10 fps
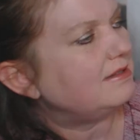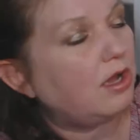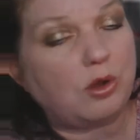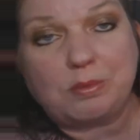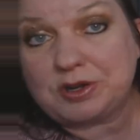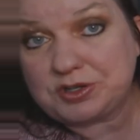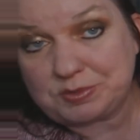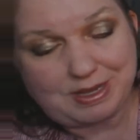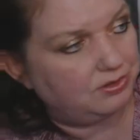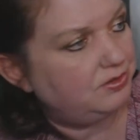But it's, oh,
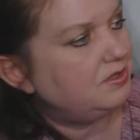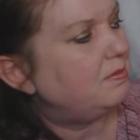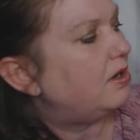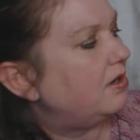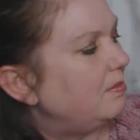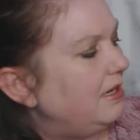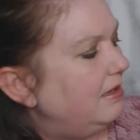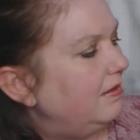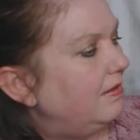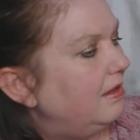marshmallows, pardon
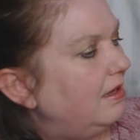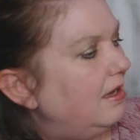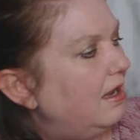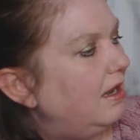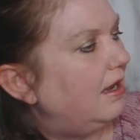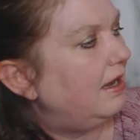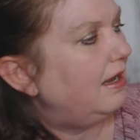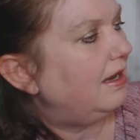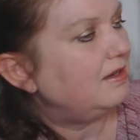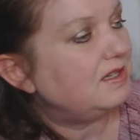me.
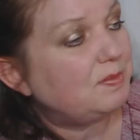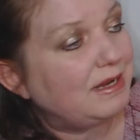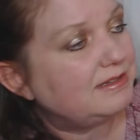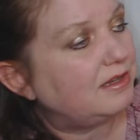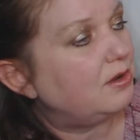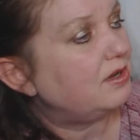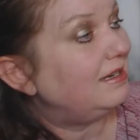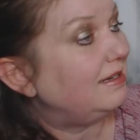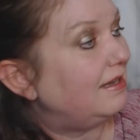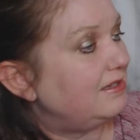And spiced
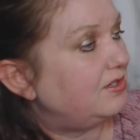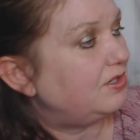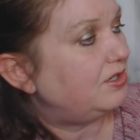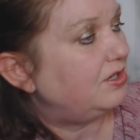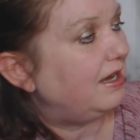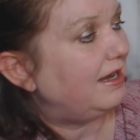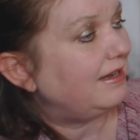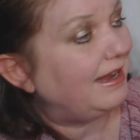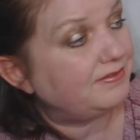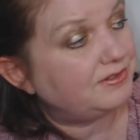coconut custard
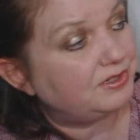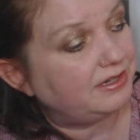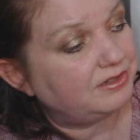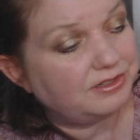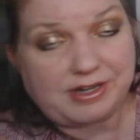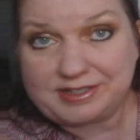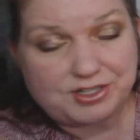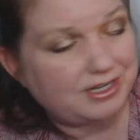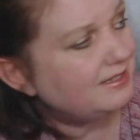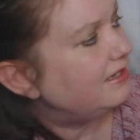and after dinner
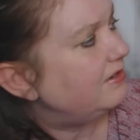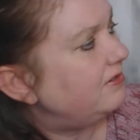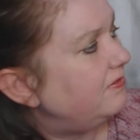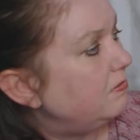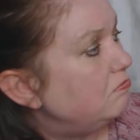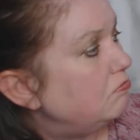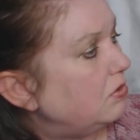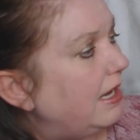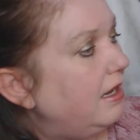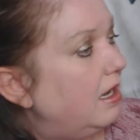digestive.
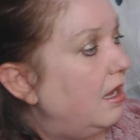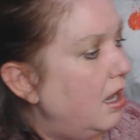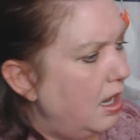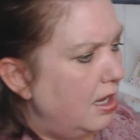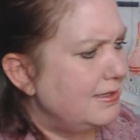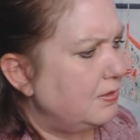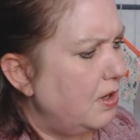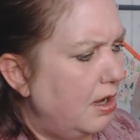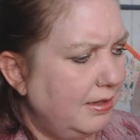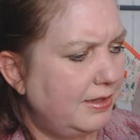Okay,
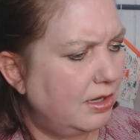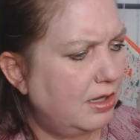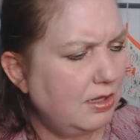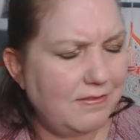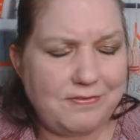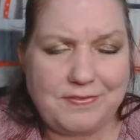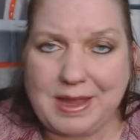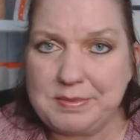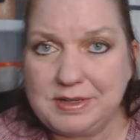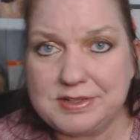so all in all,
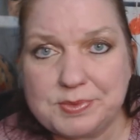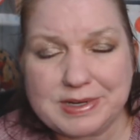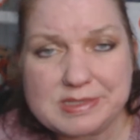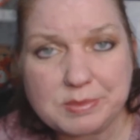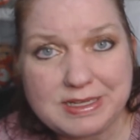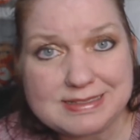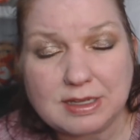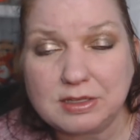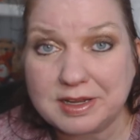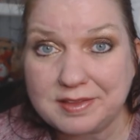fabulous
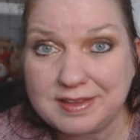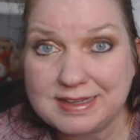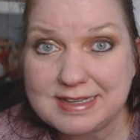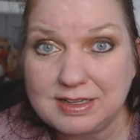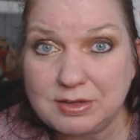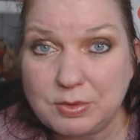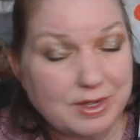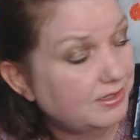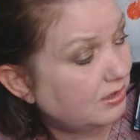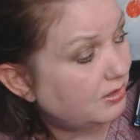recipes. A lot of things I
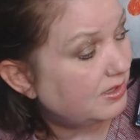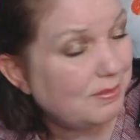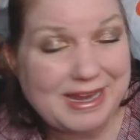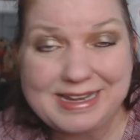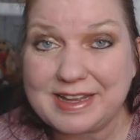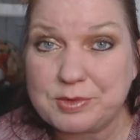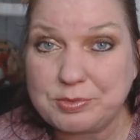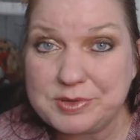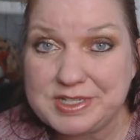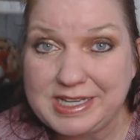want to learn to make,
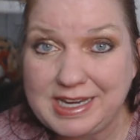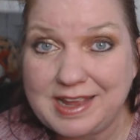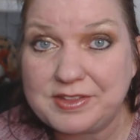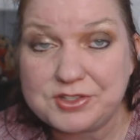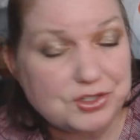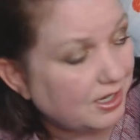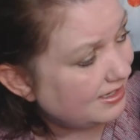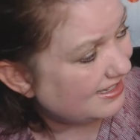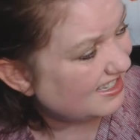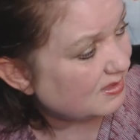like roti and the
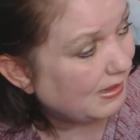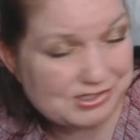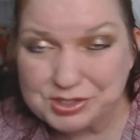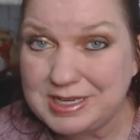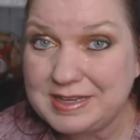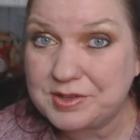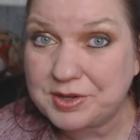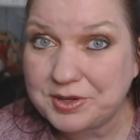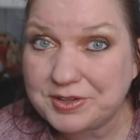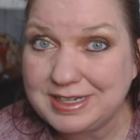chutneys especially, and
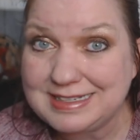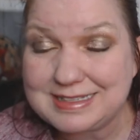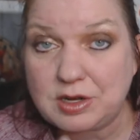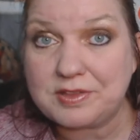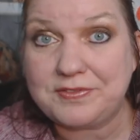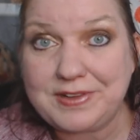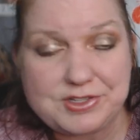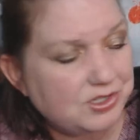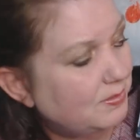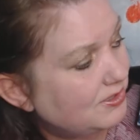the curries, all the
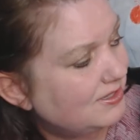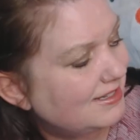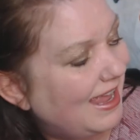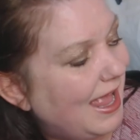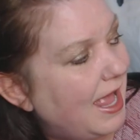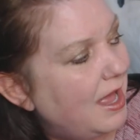vegetables.